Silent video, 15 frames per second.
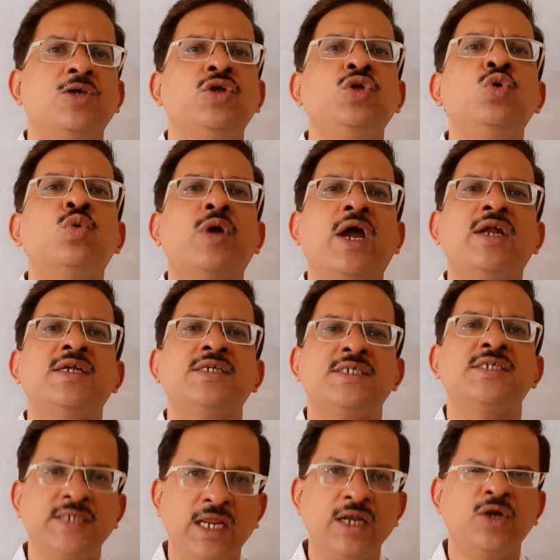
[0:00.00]
you can
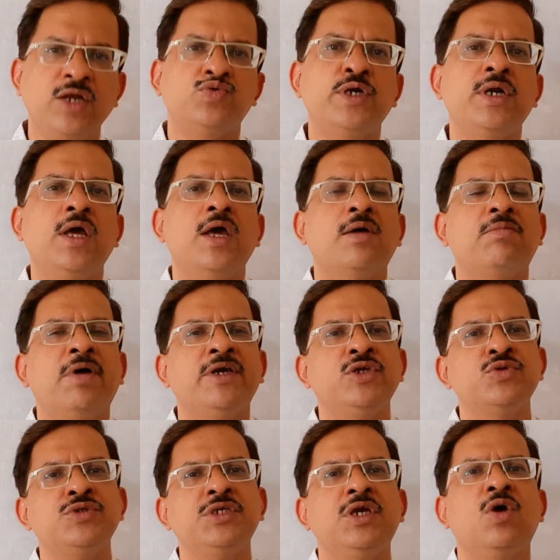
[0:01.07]
still do it by
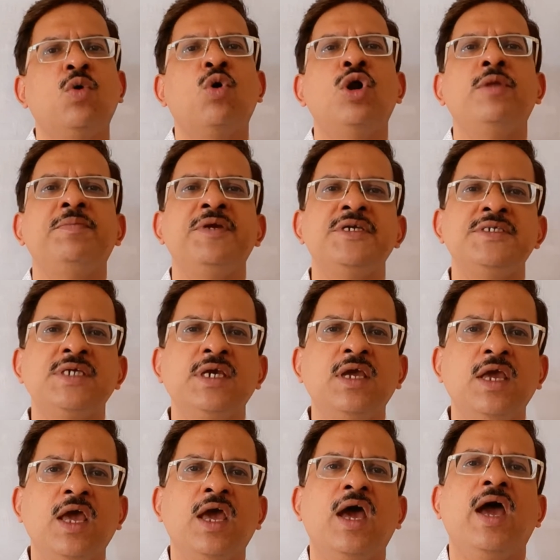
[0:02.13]
using the old PC
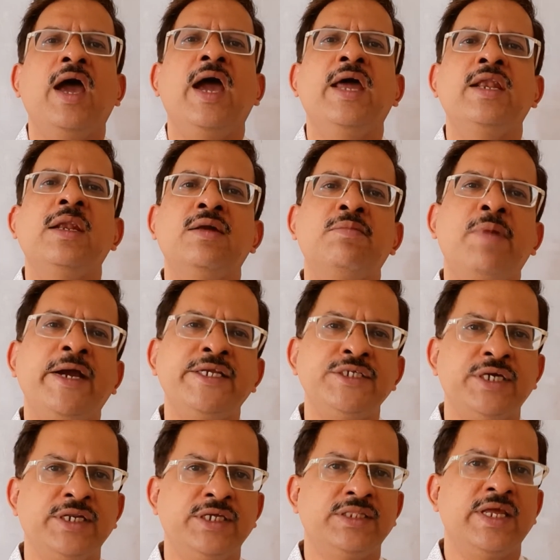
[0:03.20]
and by
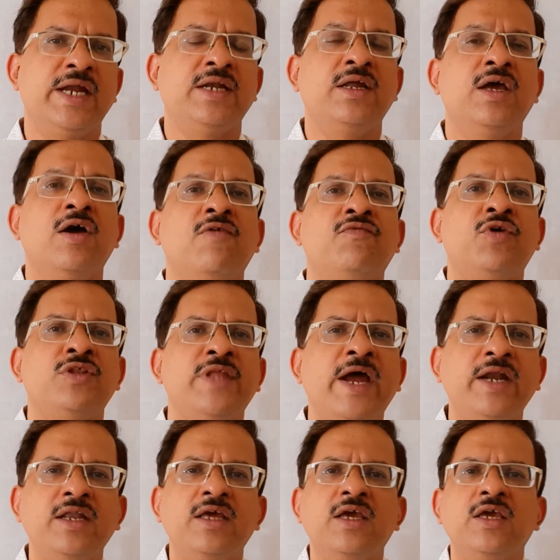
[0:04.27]
sharing that. For
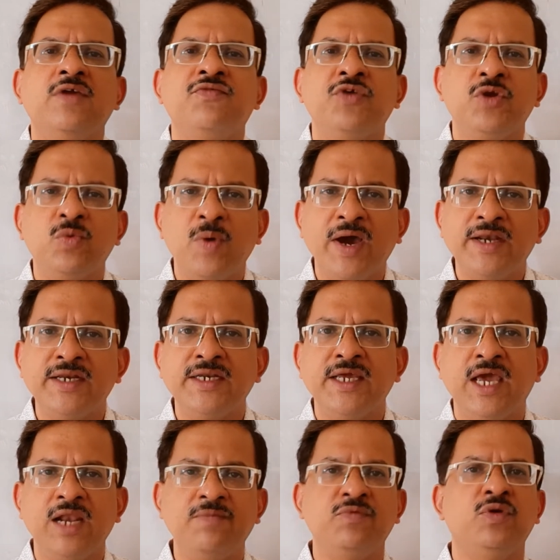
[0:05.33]
that, if you require any
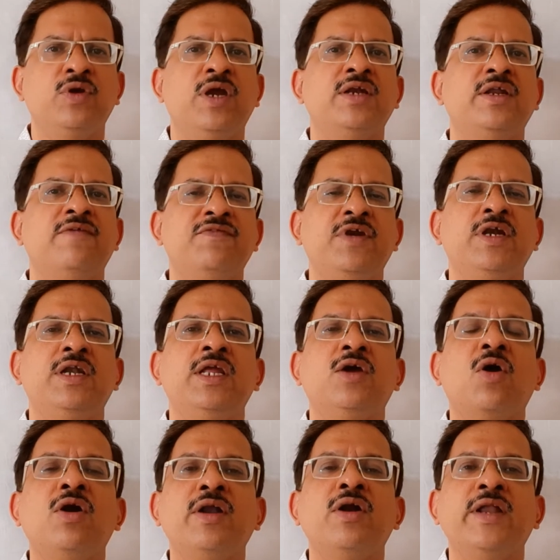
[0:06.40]
help, you can definitely
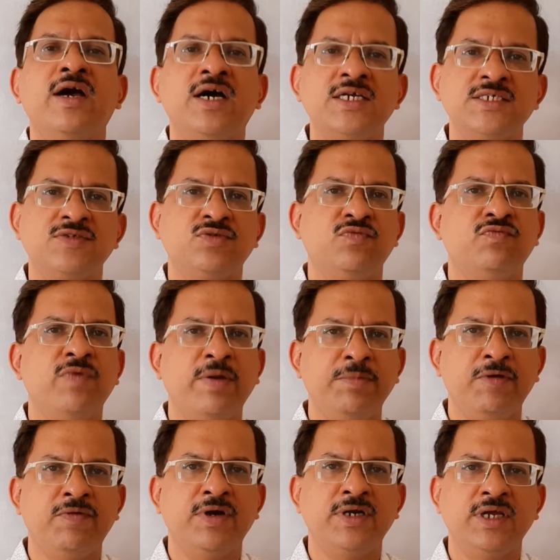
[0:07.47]
contact us, Web
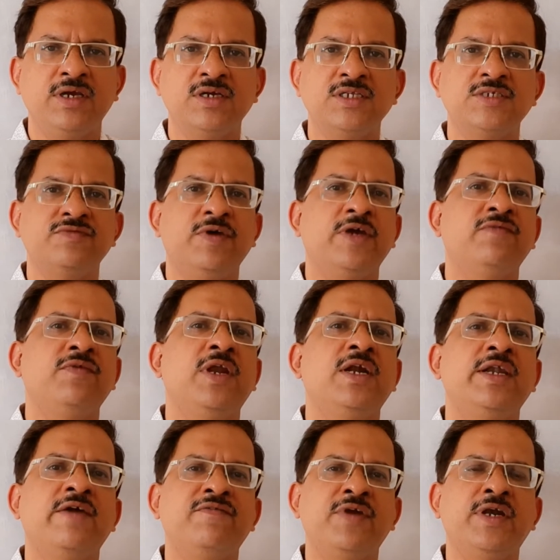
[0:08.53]
Verticals, where we will
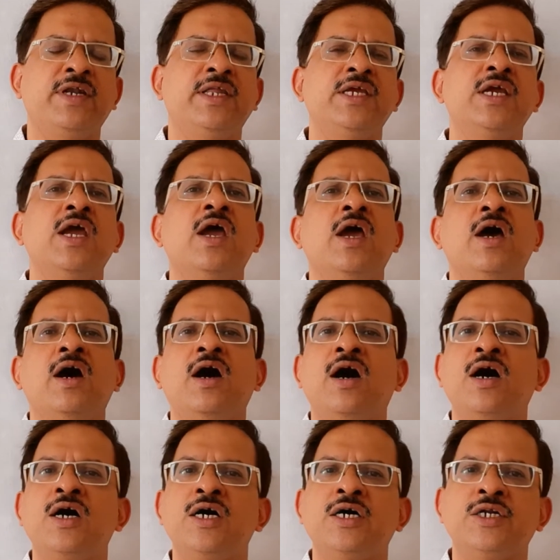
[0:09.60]
definitely
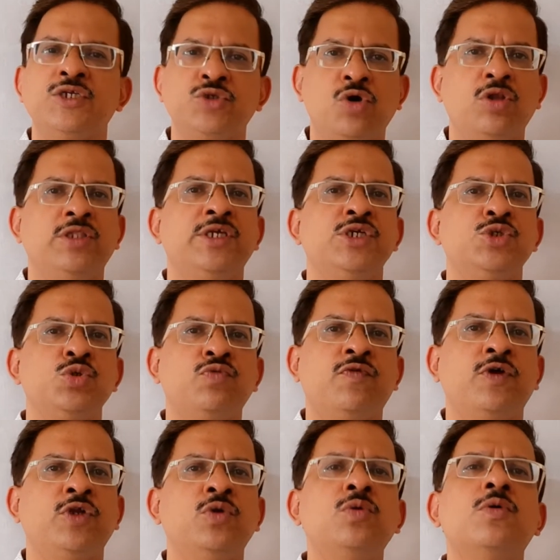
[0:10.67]
resolve the issue
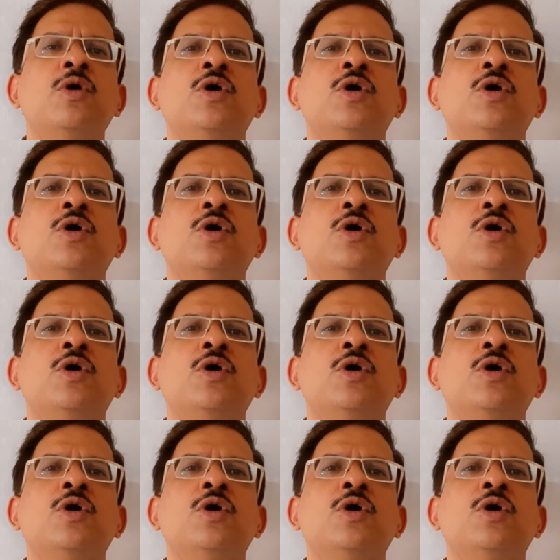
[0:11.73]
for you.